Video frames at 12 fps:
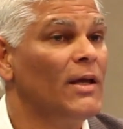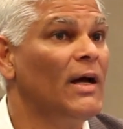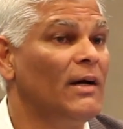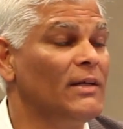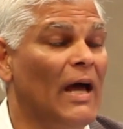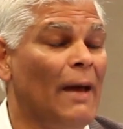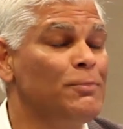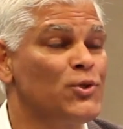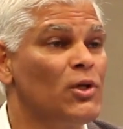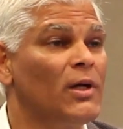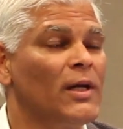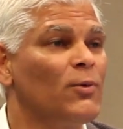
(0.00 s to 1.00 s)
Yeah,
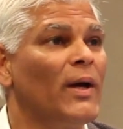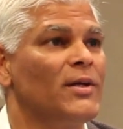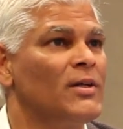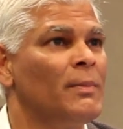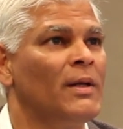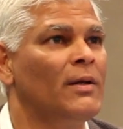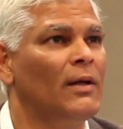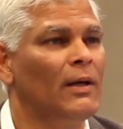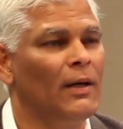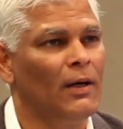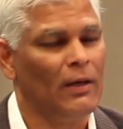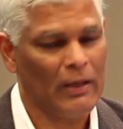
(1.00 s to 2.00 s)
absolutely right.
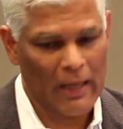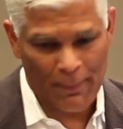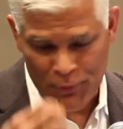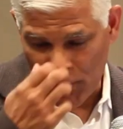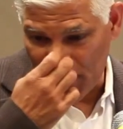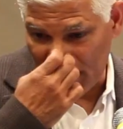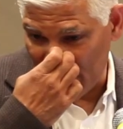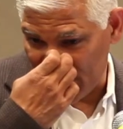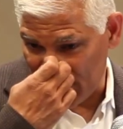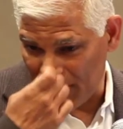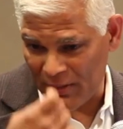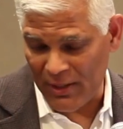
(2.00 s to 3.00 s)
Absolutely
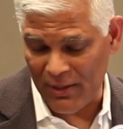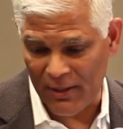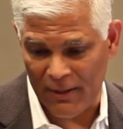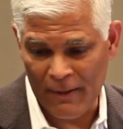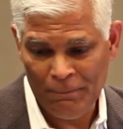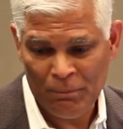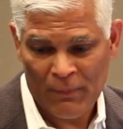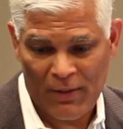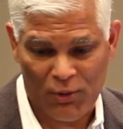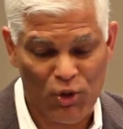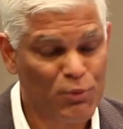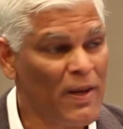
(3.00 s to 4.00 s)
right.
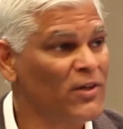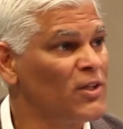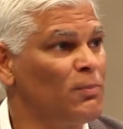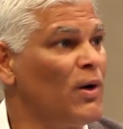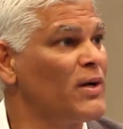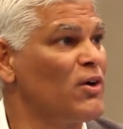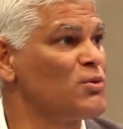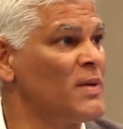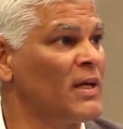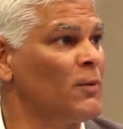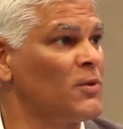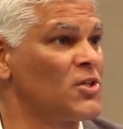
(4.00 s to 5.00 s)
It goes back to the point I was
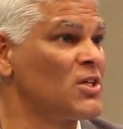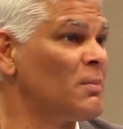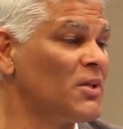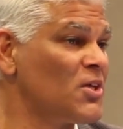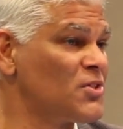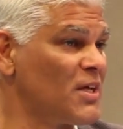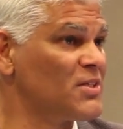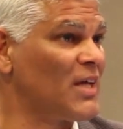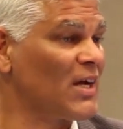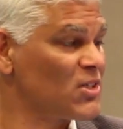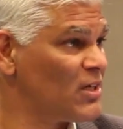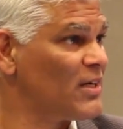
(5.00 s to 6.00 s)
making, which is some of these
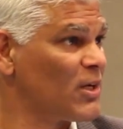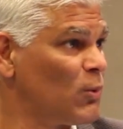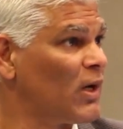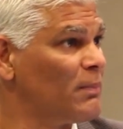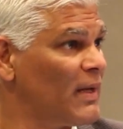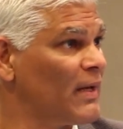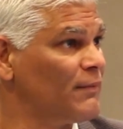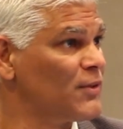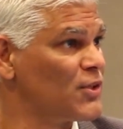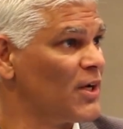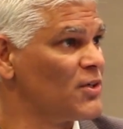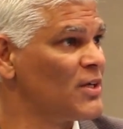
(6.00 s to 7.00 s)
things actually require
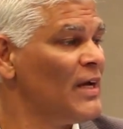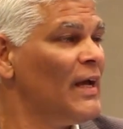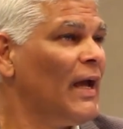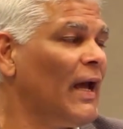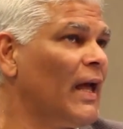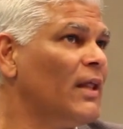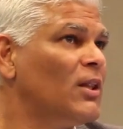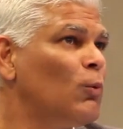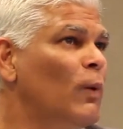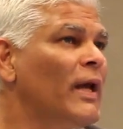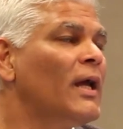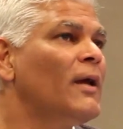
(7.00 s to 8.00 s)
behavior change. And
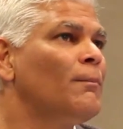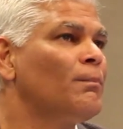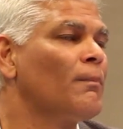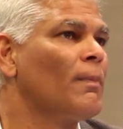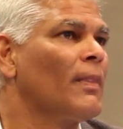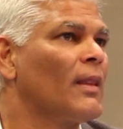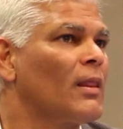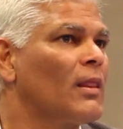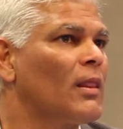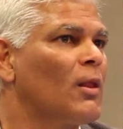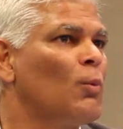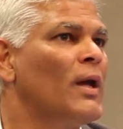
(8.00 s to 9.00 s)
the way
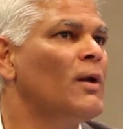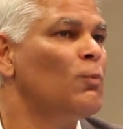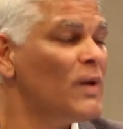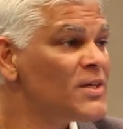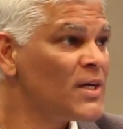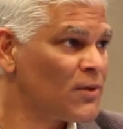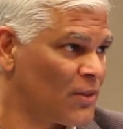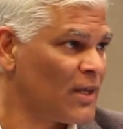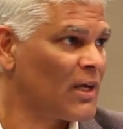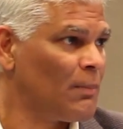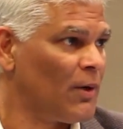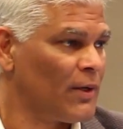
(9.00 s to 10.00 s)
we tend to
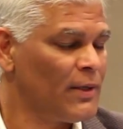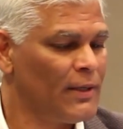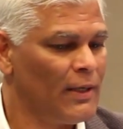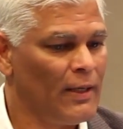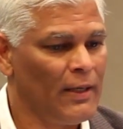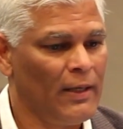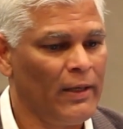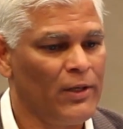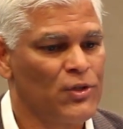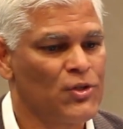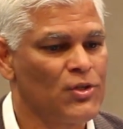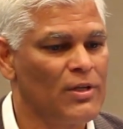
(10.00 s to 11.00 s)
think about it
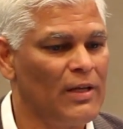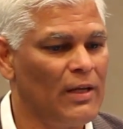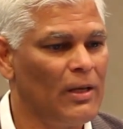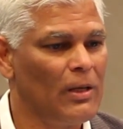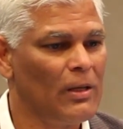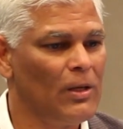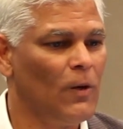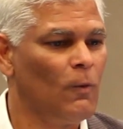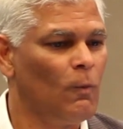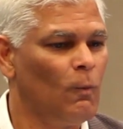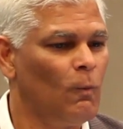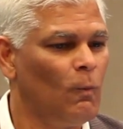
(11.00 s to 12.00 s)
is, you